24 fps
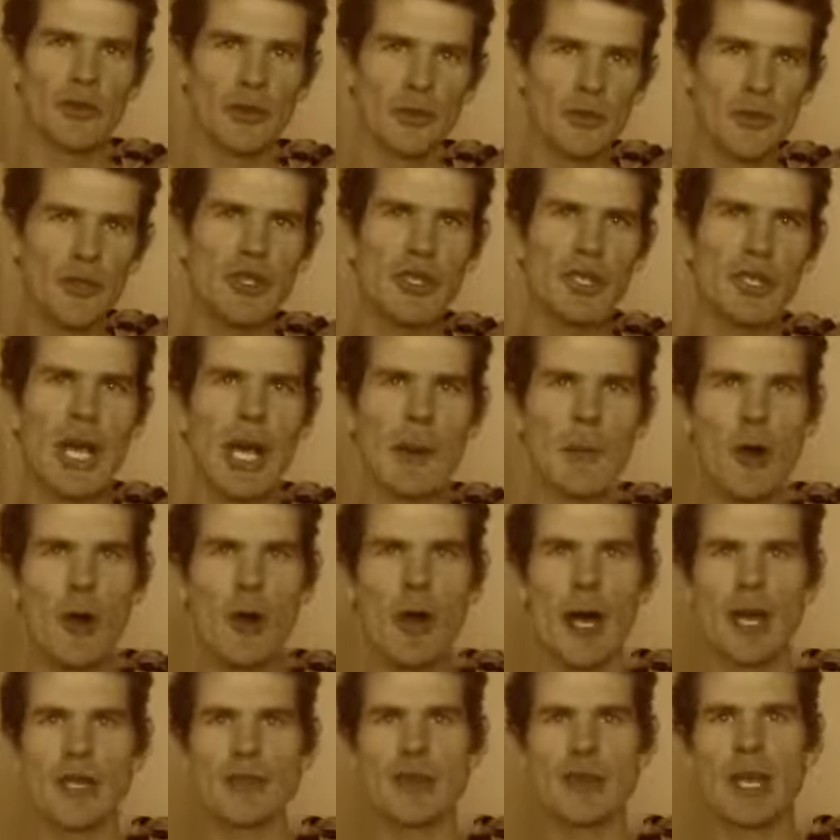sufficient
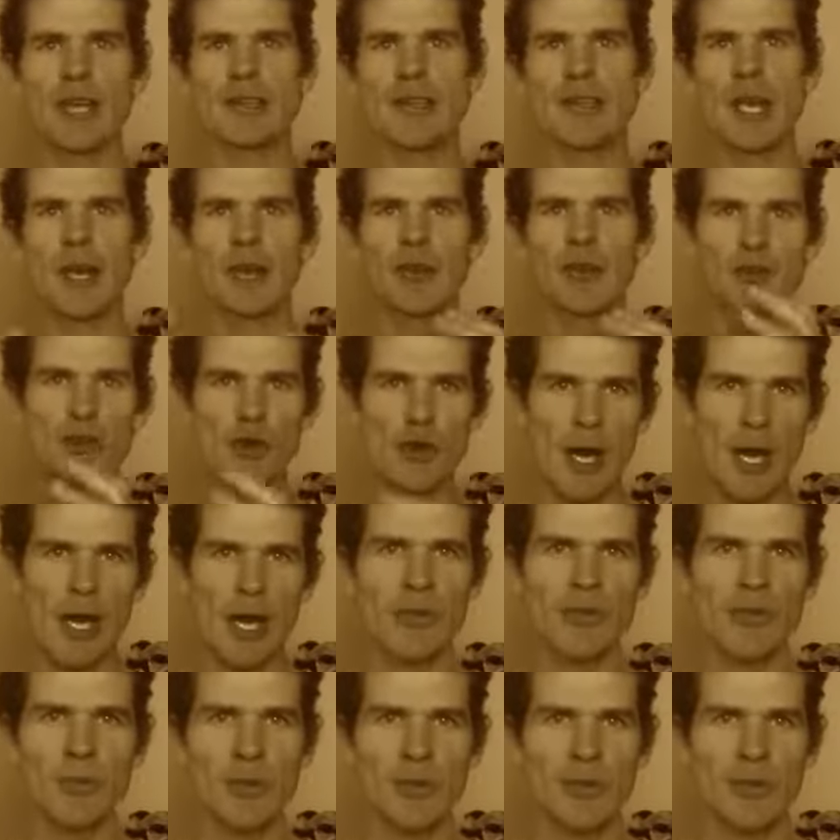carbohydrate intake,
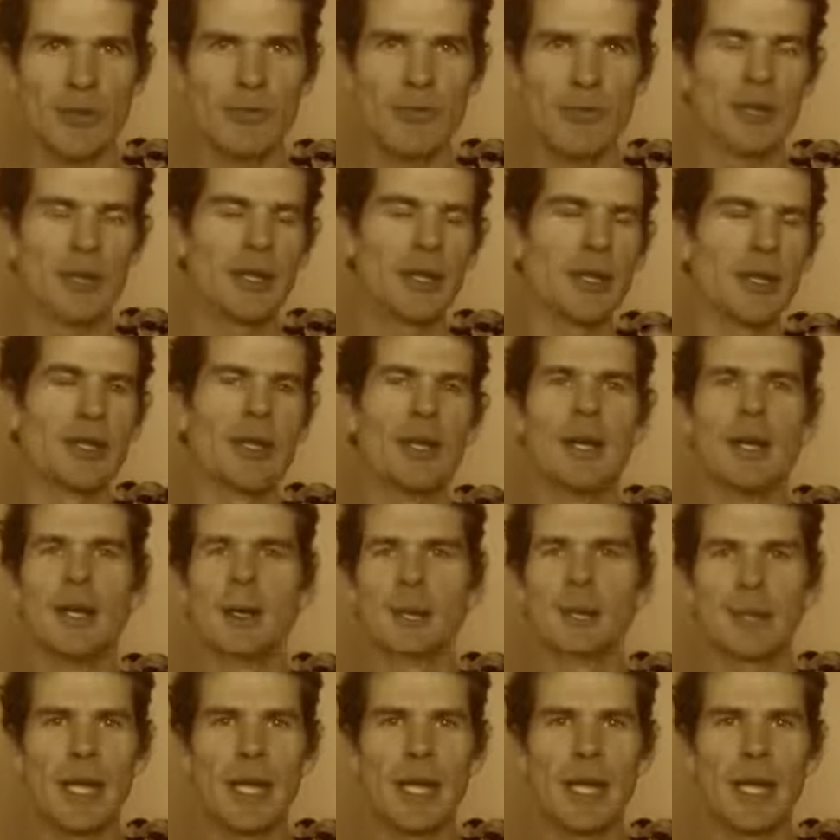training specifically,